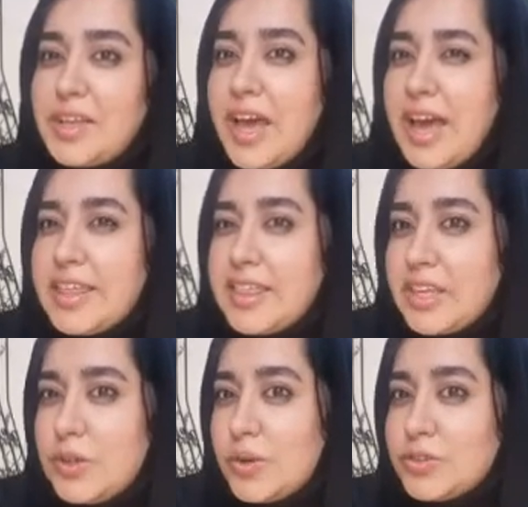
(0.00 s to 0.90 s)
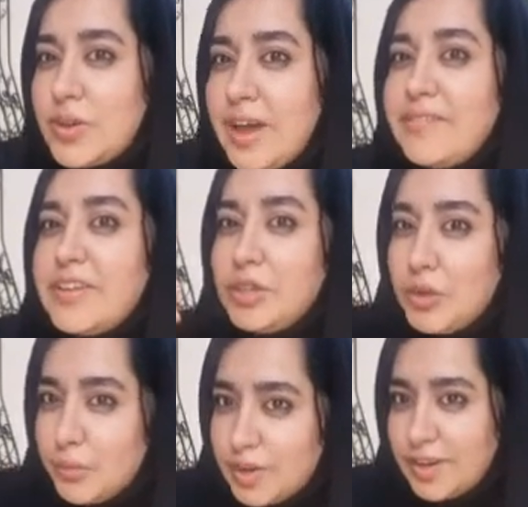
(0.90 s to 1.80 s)
I think you also have a
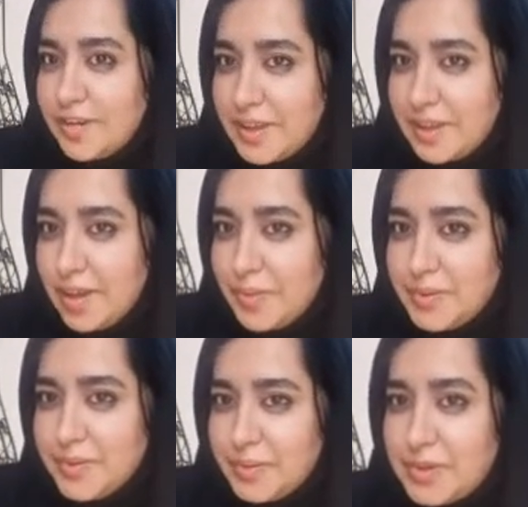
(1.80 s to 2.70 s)
new book coming up. But